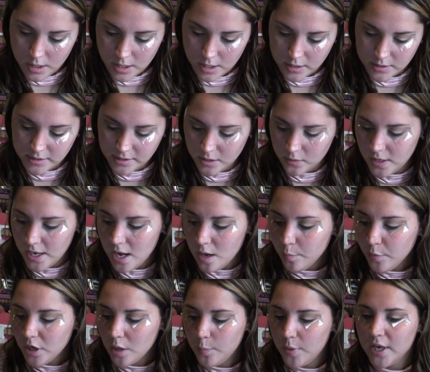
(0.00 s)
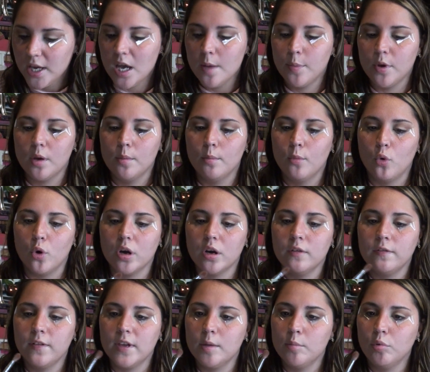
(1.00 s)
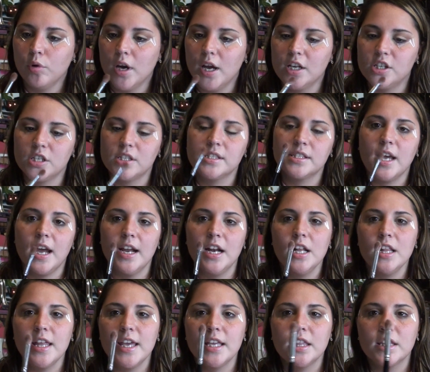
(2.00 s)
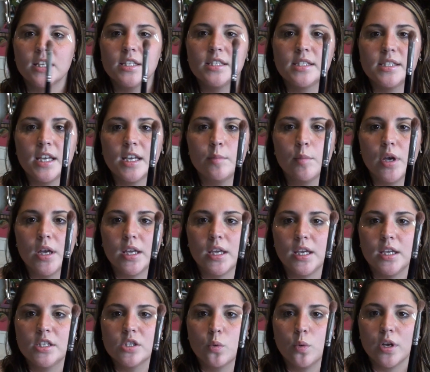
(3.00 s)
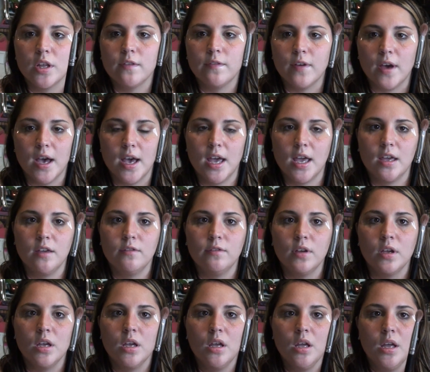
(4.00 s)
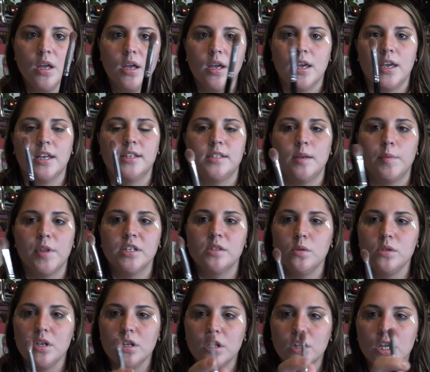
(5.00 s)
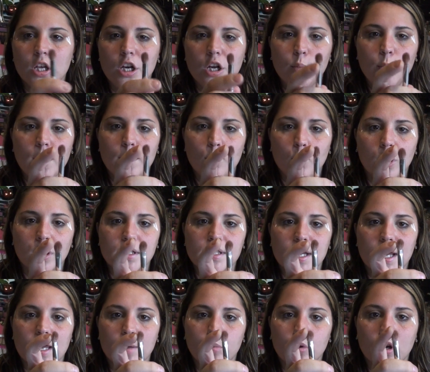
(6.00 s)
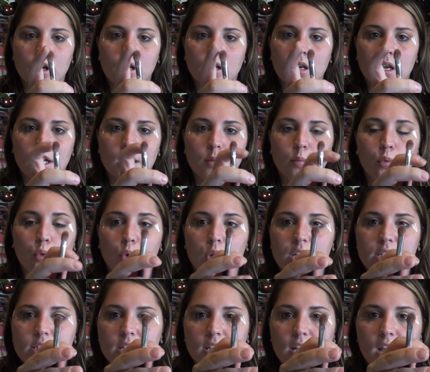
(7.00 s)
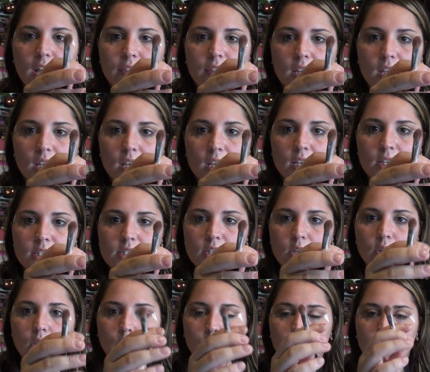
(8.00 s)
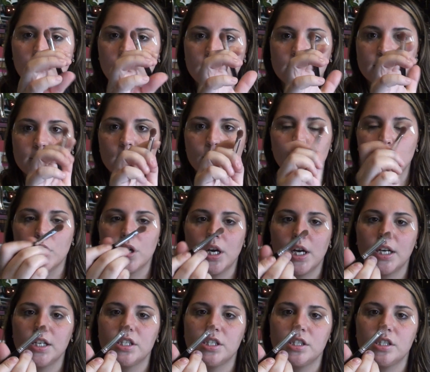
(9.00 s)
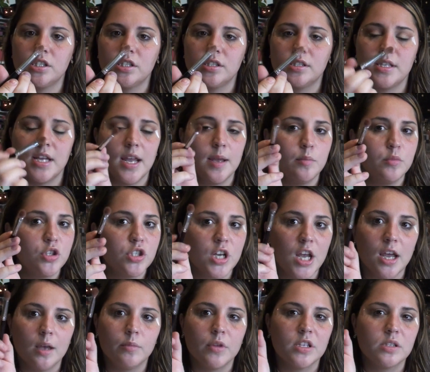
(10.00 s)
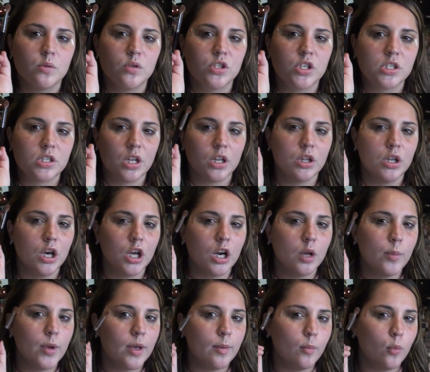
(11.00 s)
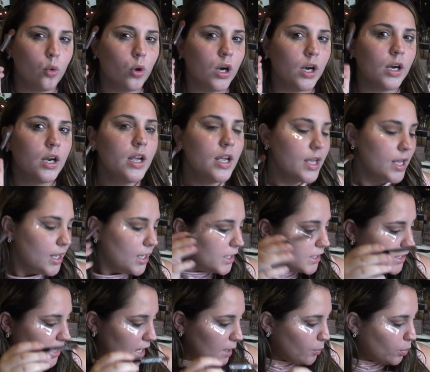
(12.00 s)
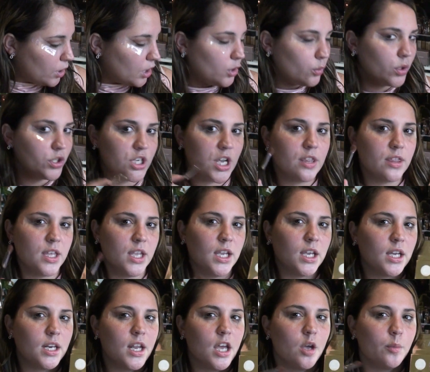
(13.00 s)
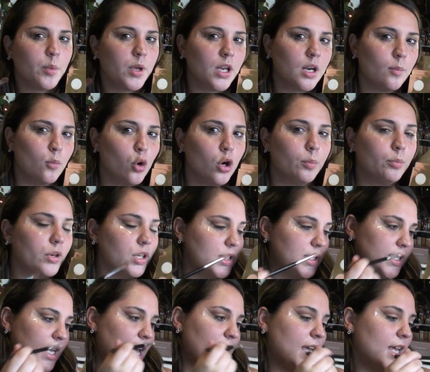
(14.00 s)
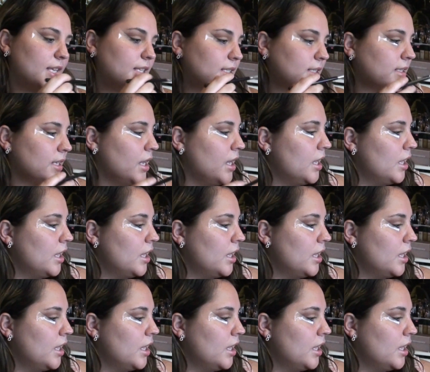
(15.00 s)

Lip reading: And so now I'm going to pick up a Morphe brush. It's kind of like the Sigma E25, except this one's a little bit more tapered and pointed at the end. So they're really similar, same shape. This one's just a little bit more tapered, which I think can help get it more precise.